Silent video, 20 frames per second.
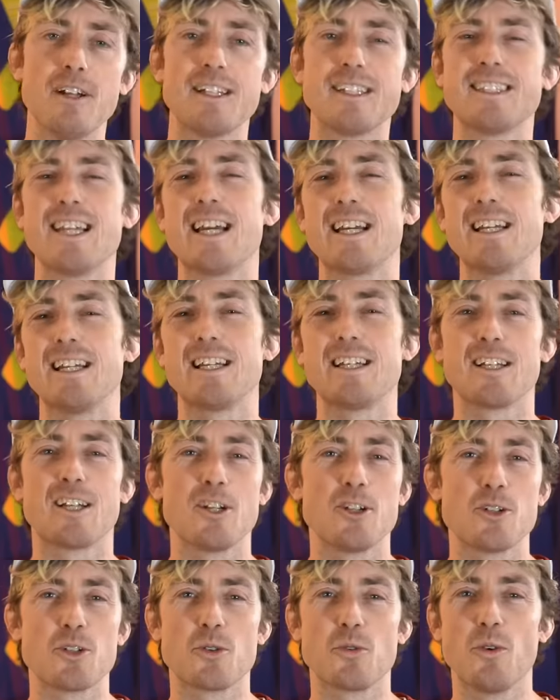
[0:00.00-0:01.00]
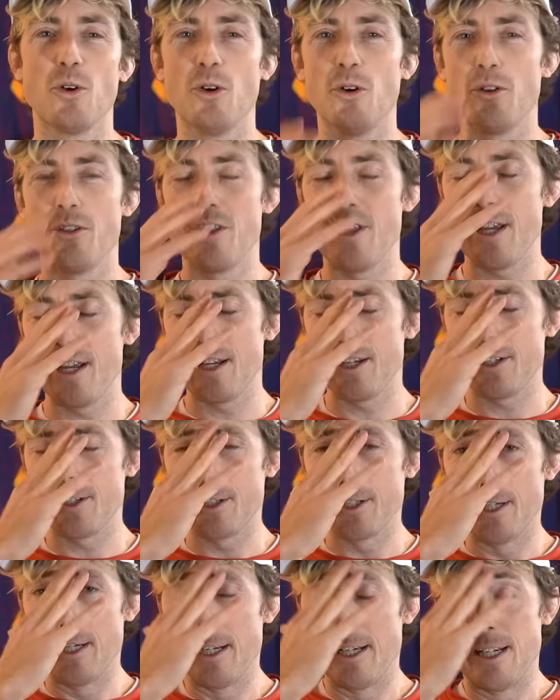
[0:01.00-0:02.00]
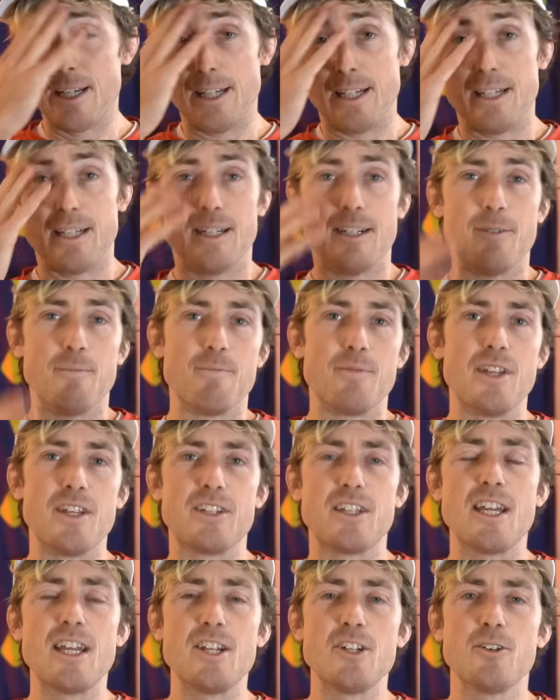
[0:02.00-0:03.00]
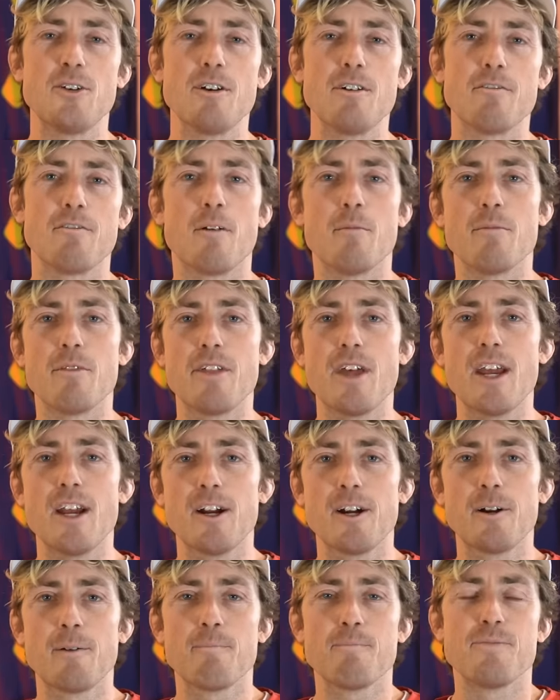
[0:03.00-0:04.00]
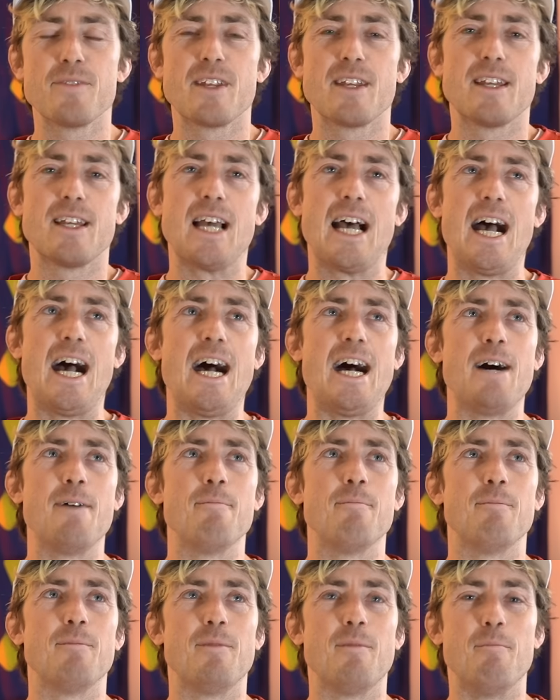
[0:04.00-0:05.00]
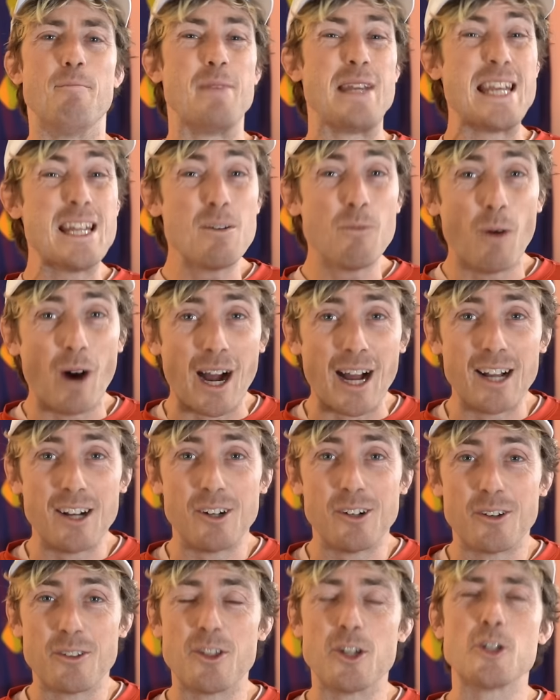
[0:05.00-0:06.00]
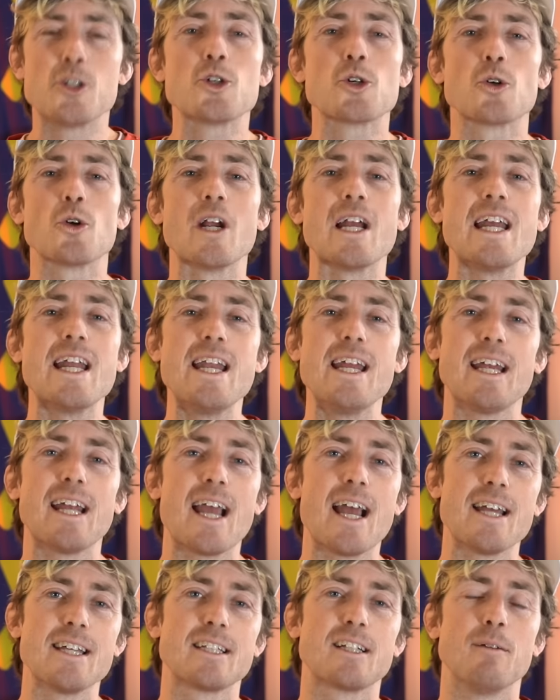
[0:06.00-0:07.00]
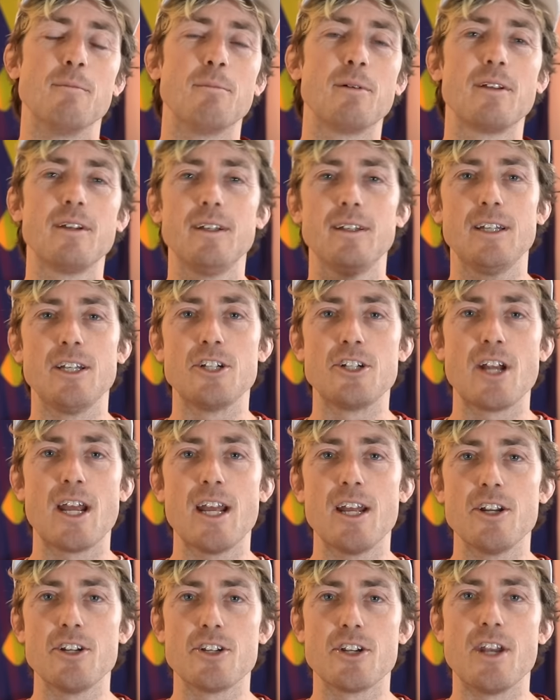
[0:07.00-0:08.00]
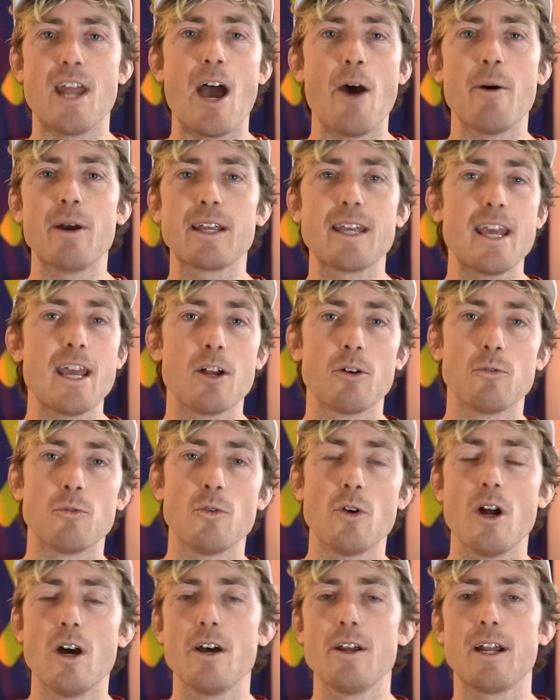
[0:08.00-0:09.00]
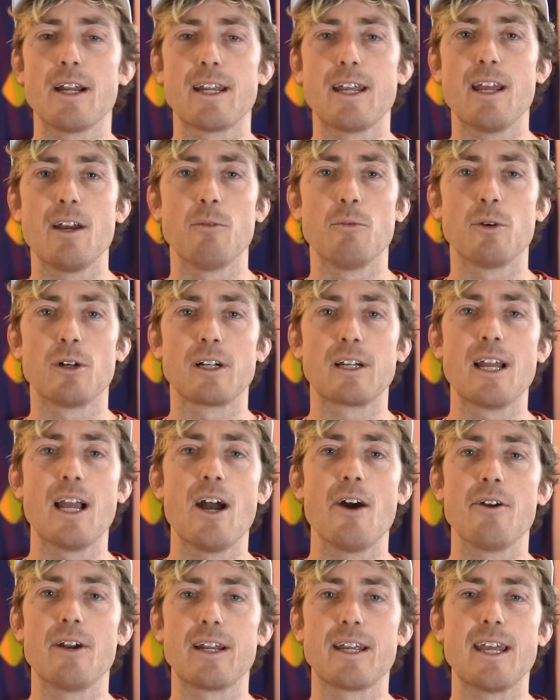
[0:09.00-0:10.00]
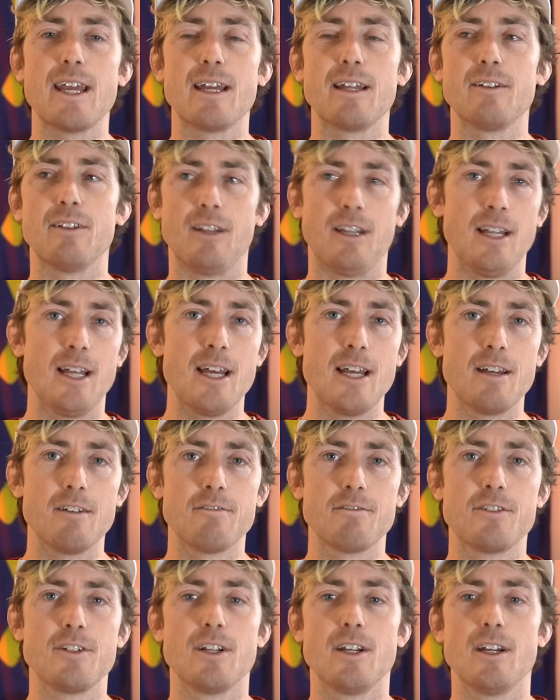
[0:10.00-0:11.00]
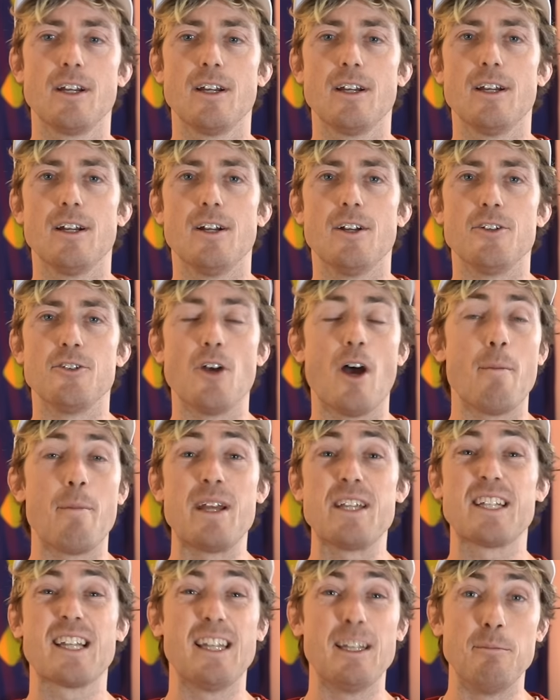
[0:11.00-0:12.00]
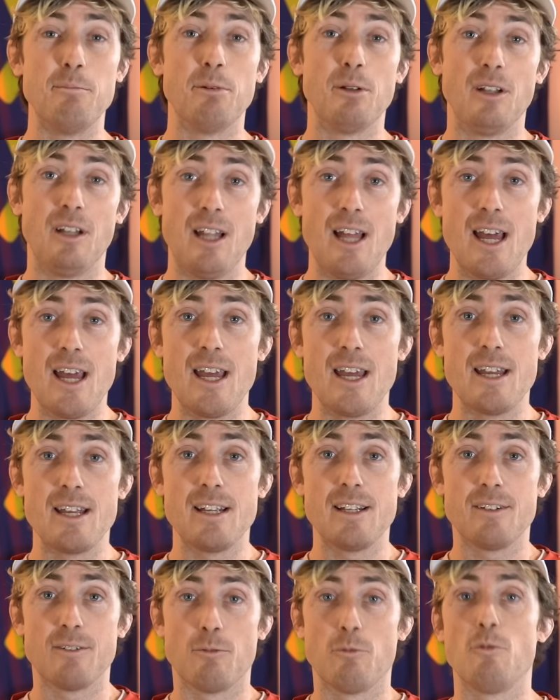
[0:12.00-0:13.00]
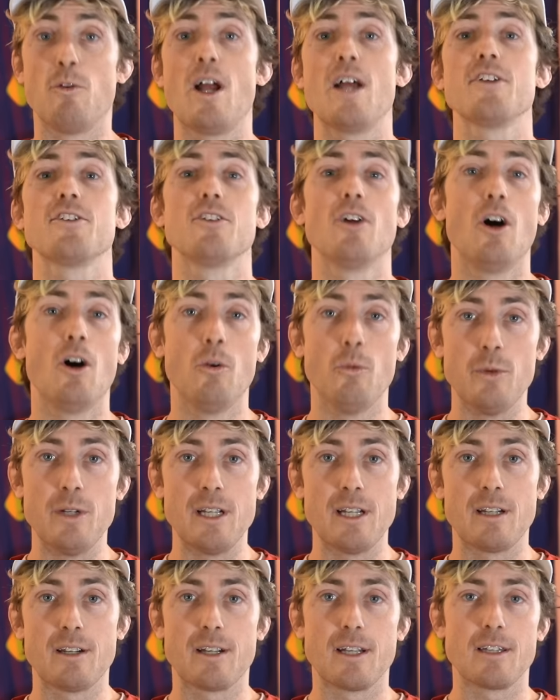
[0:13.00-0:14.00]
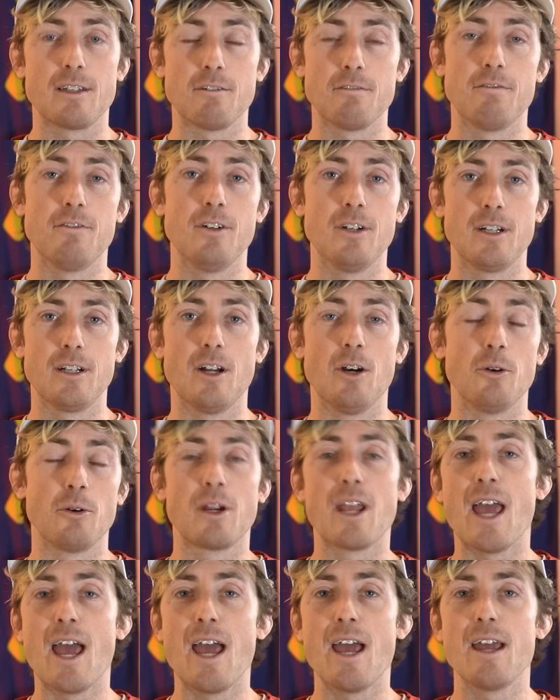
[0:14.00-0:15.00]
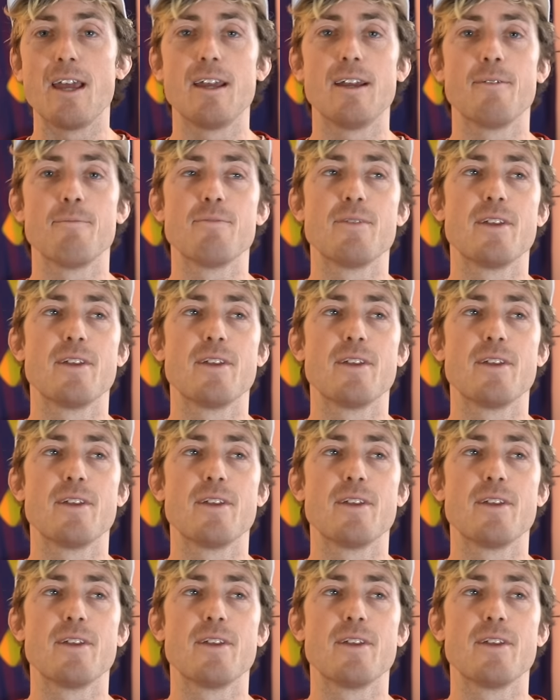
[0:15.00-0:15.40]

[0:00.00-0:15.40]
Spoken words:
because I can control this injury from there. Meanwhile, the training has completely changed. Now I can't run, I can't work out, I can't lift. So I basically play, rest all week, get the foot okay,